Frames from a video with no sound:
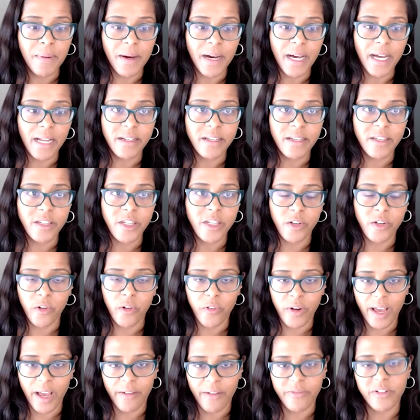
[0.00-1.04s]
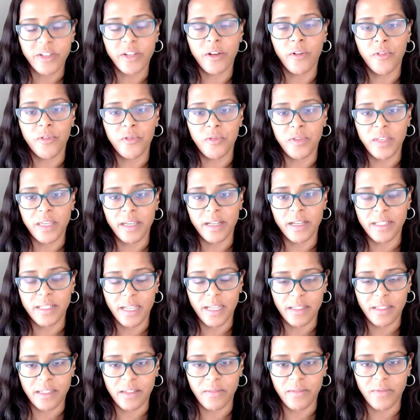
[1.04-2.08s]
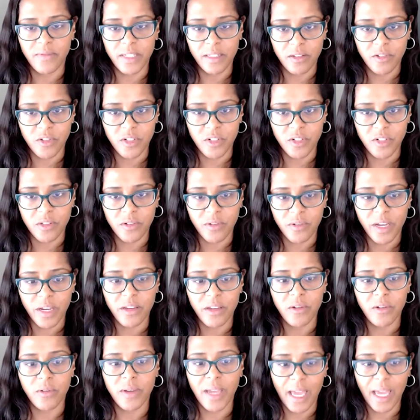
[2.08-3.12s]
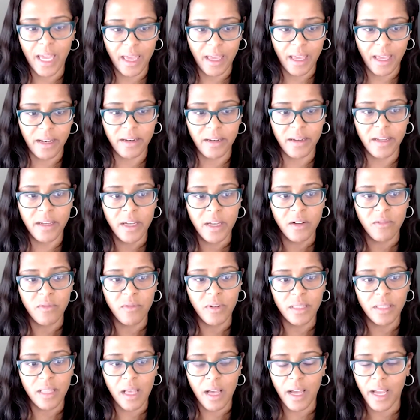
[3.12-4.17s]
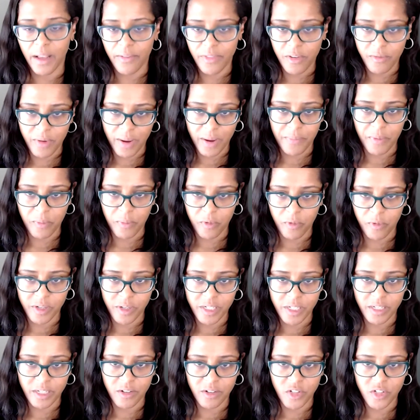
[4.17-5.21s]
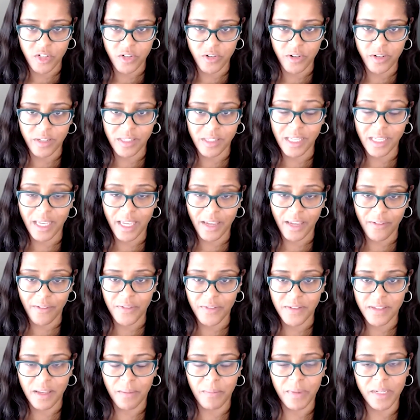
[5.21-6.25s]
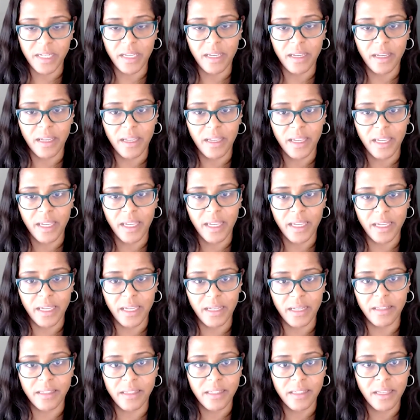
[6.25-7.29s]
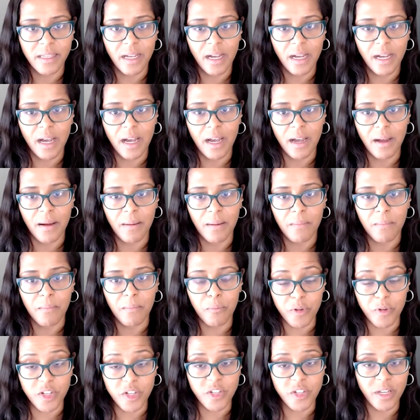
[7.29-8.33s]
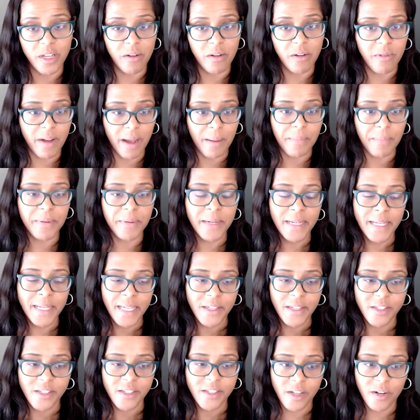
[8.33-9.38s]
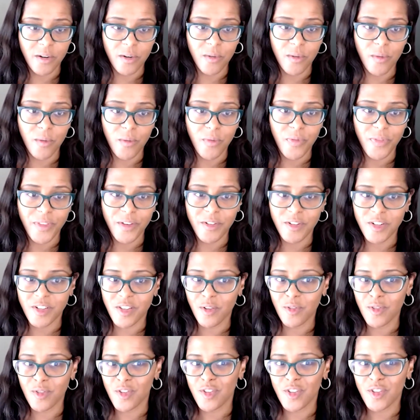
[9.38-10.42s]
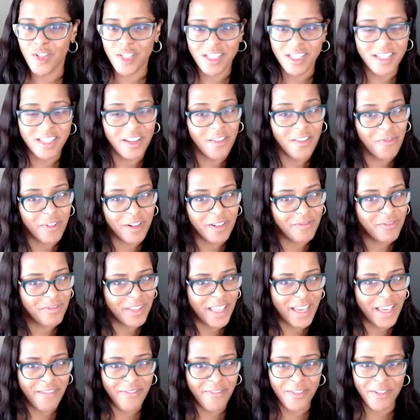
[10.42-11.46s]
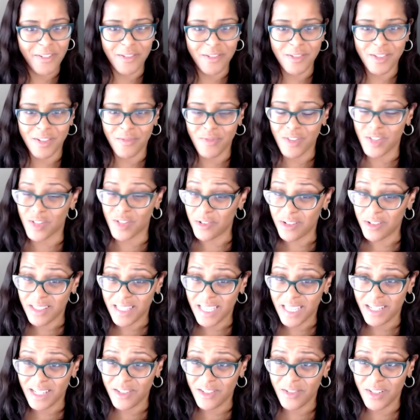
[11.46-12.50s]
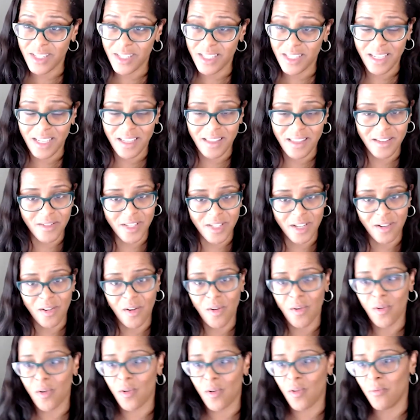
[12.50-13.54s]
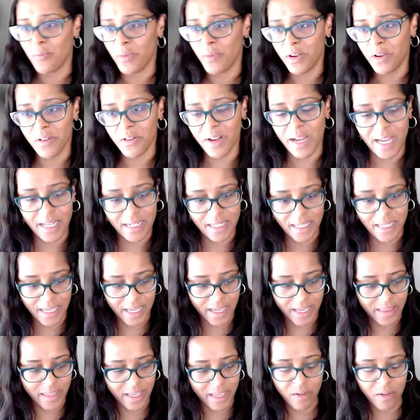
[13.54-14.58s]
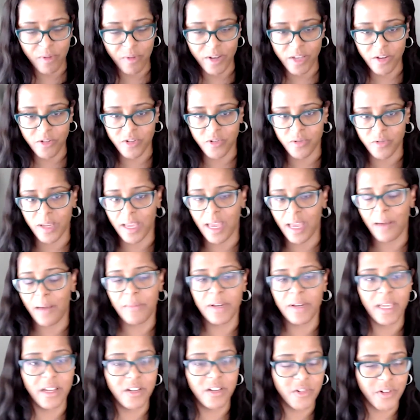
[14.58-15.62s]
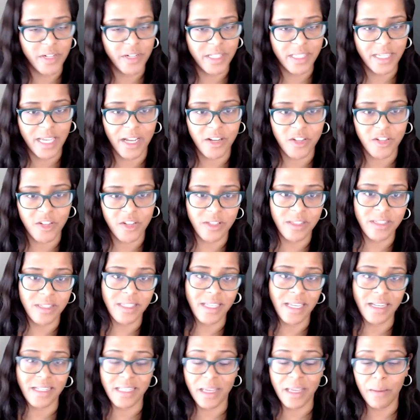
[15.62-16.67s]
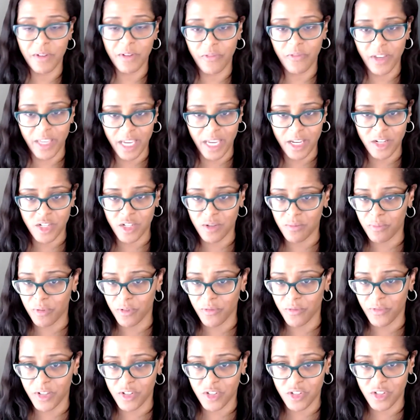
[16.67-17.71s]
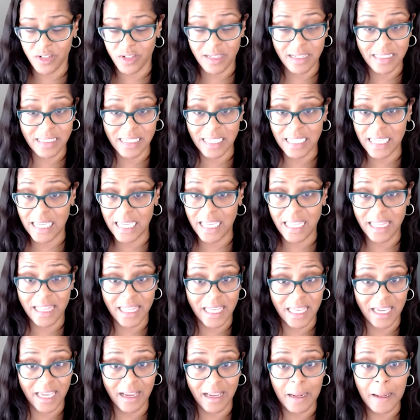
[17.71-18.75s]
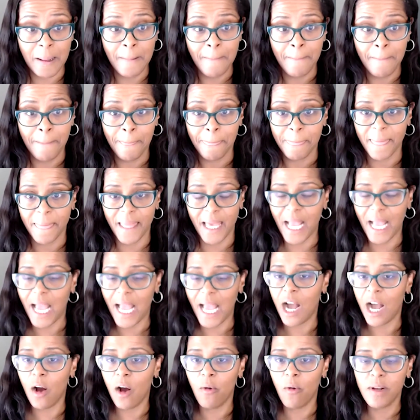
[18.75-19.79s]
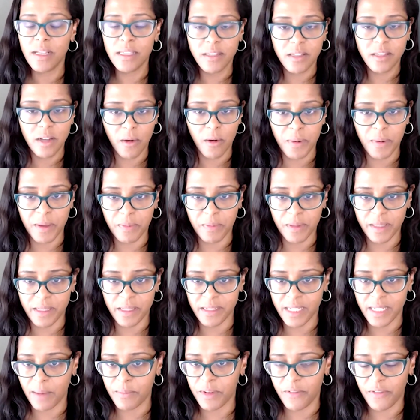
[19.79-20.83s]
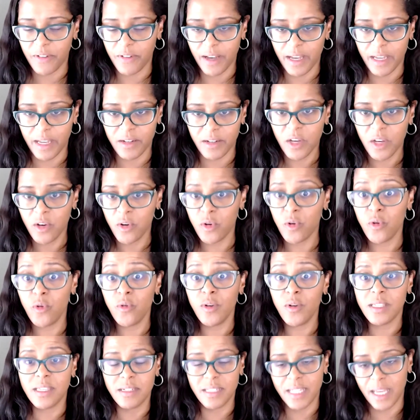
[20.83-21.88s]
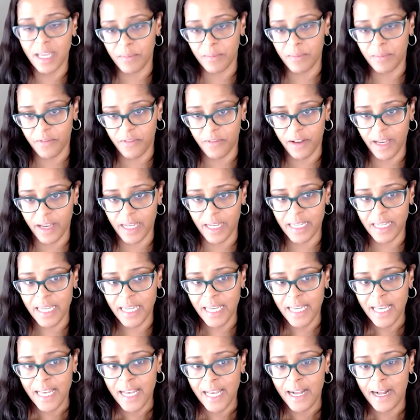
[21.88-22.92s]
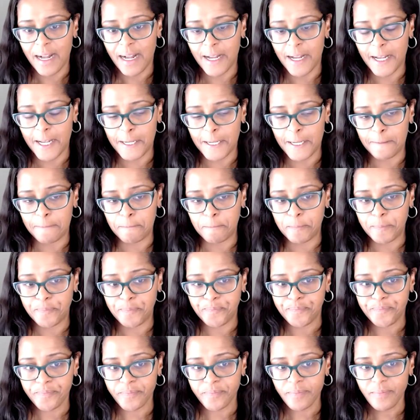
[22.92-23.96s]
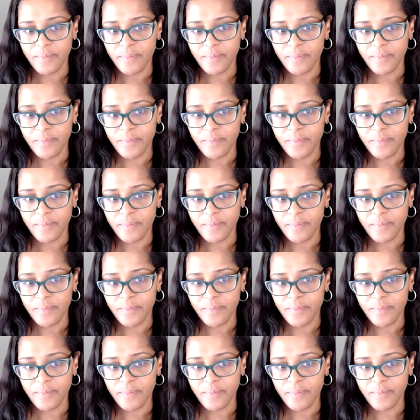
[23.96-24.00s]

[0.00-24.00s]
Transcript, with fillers: but you don't have to go through the extensive diligence, right? You can rely on the rep and warranty insurance if somebody is um, breaching a rep. So there, those are just different flavors of certain things you'd see. There's a whole myriad. Like I think when you're doing M&A transactions, the indemnification provision is a key thing. Like how is are people indemnified? Who is indemnified? Um,